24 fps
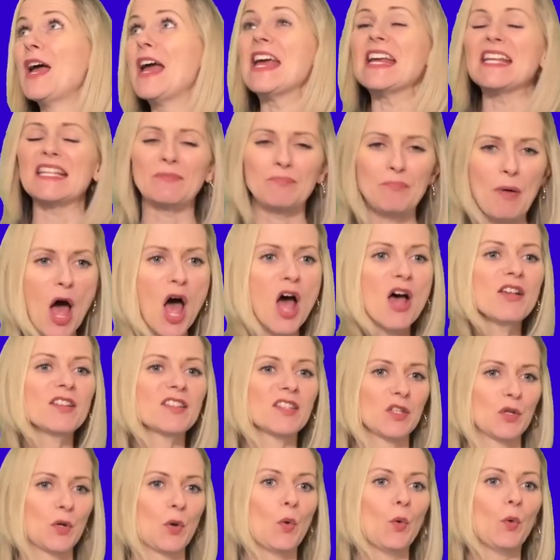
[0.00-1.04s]
is
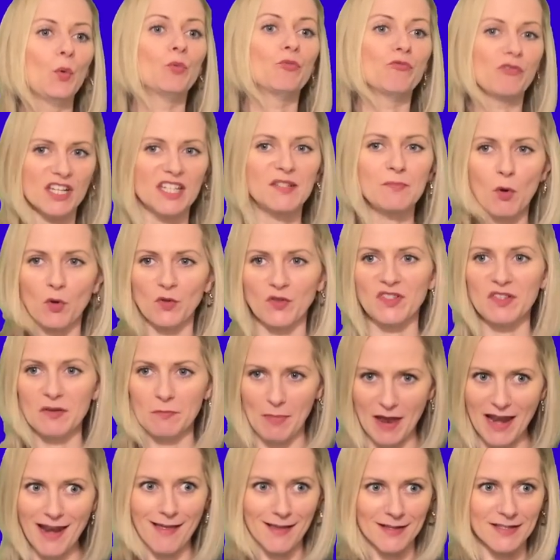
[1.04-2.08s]
personal
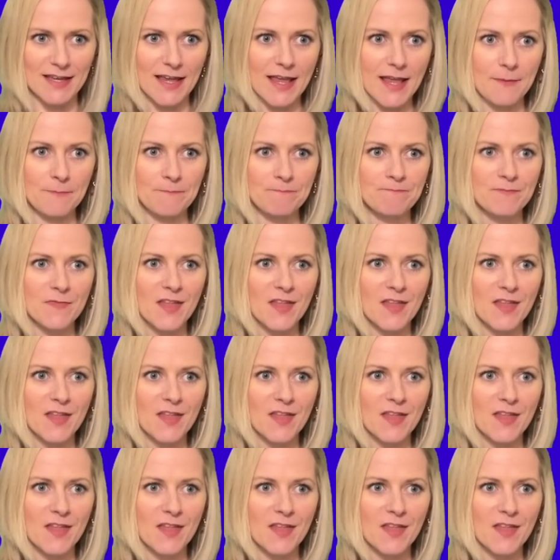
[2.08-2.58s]
responsibility.